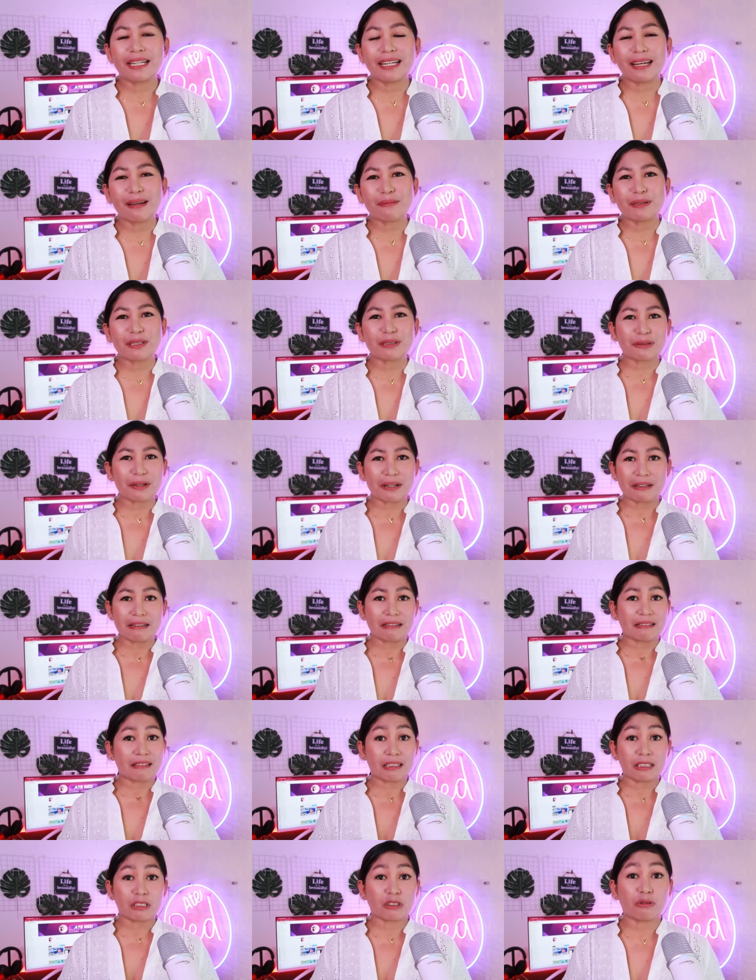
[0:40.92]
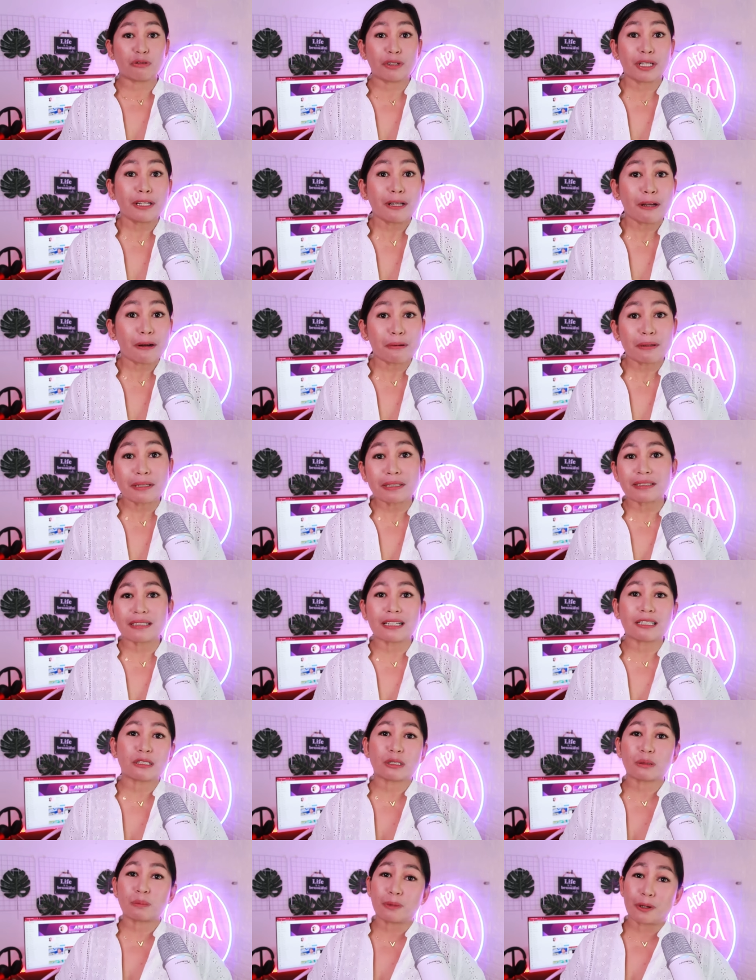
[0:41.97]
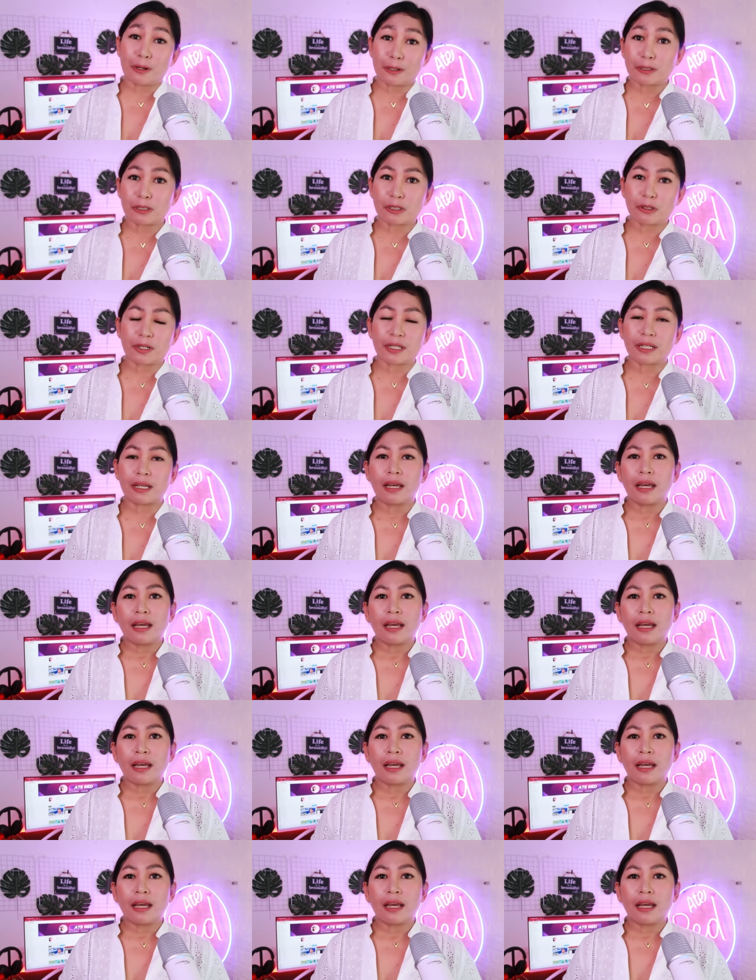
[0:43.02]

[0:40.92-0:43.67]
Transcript: name is Red and this video is not sponsored.